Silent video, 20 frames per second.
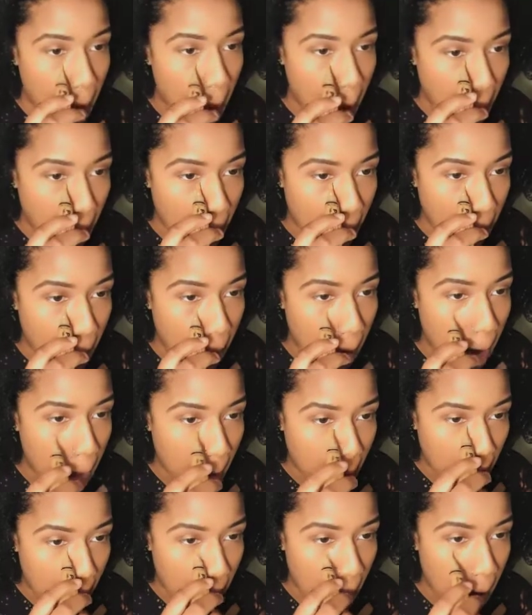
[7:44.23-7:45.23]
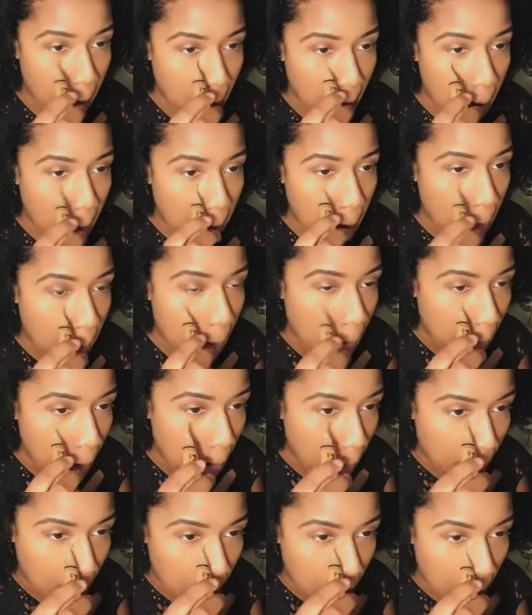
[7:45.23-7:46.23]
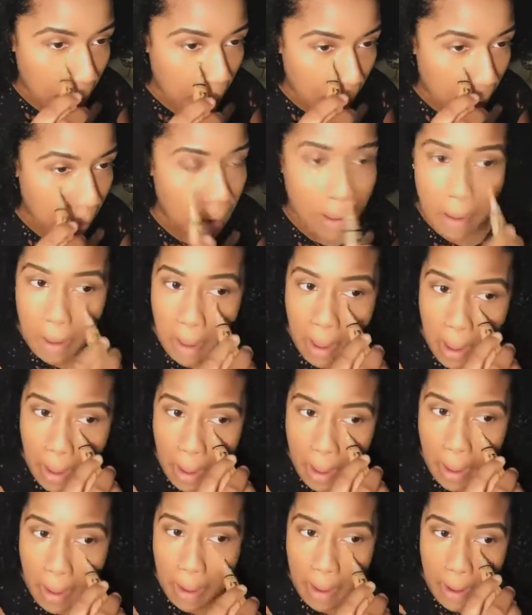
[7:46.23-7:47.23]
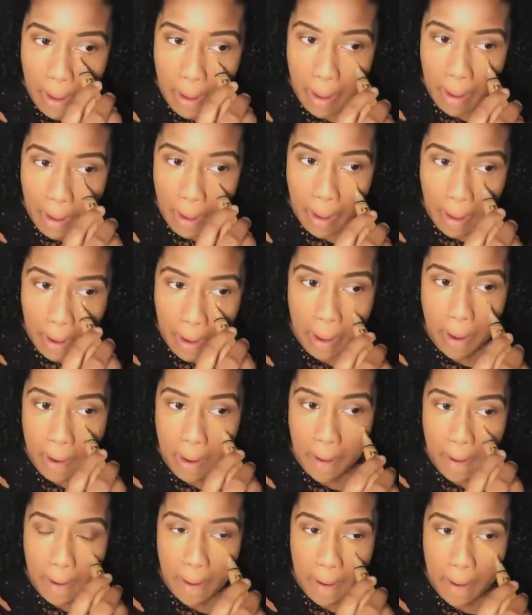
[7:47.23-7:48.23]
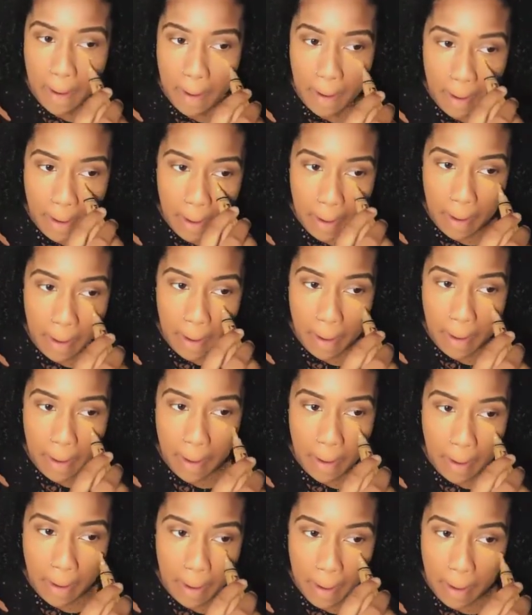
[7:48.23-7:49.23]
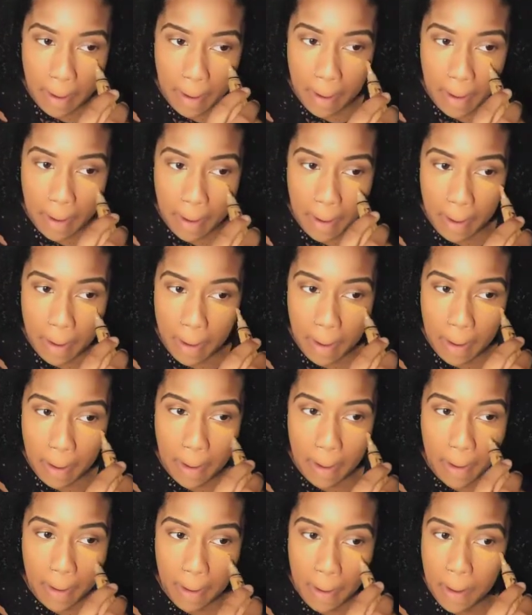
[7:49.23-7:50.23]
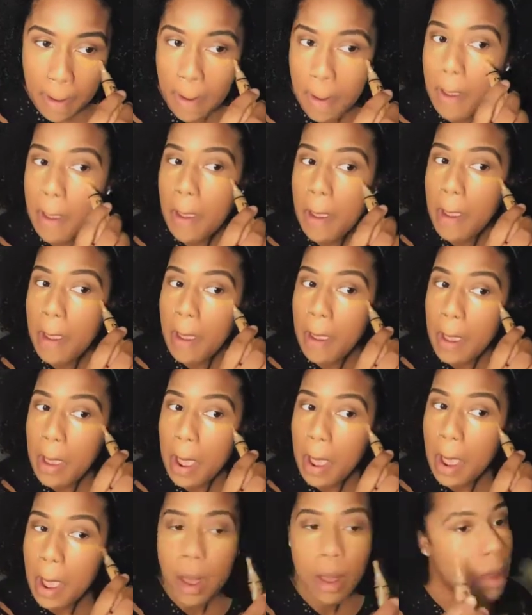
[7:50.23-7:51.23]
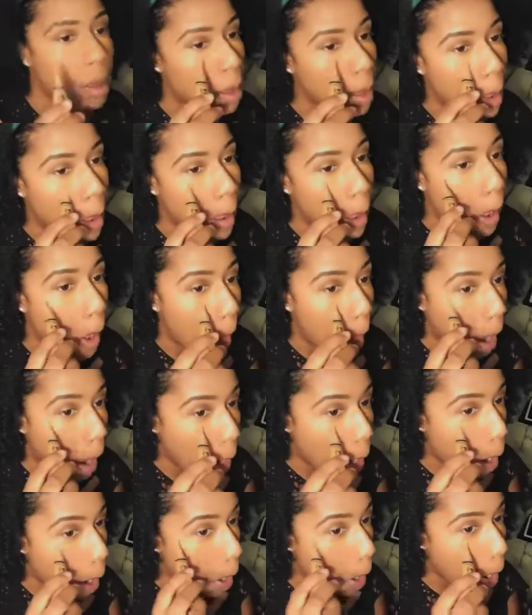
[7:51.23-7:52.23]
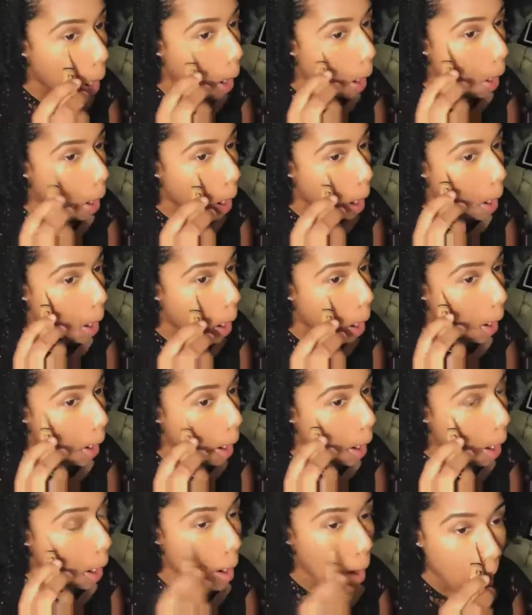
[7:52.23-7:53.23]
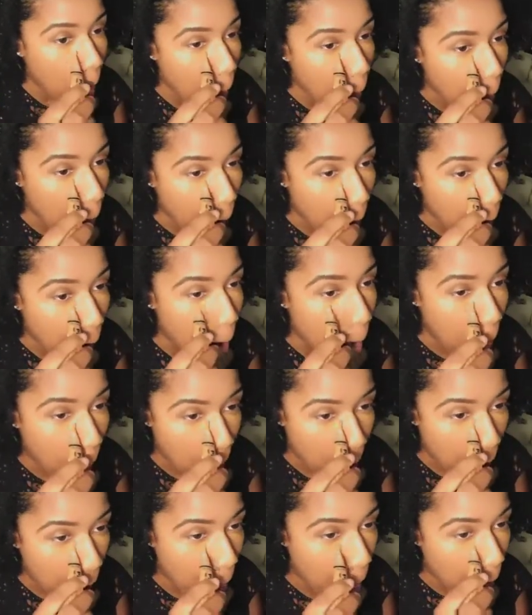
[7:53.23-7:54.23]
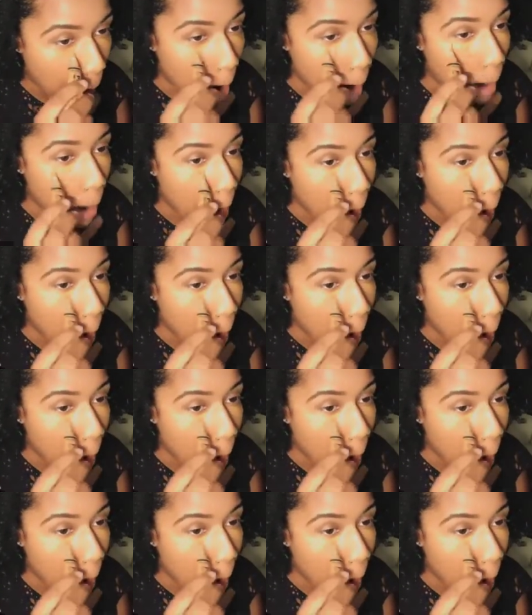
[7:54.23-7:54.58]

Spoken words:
When I use the Pro Concealer, I usually blend it out with my ring finger, because every time I use like a sponge, whatever, it soaks it up.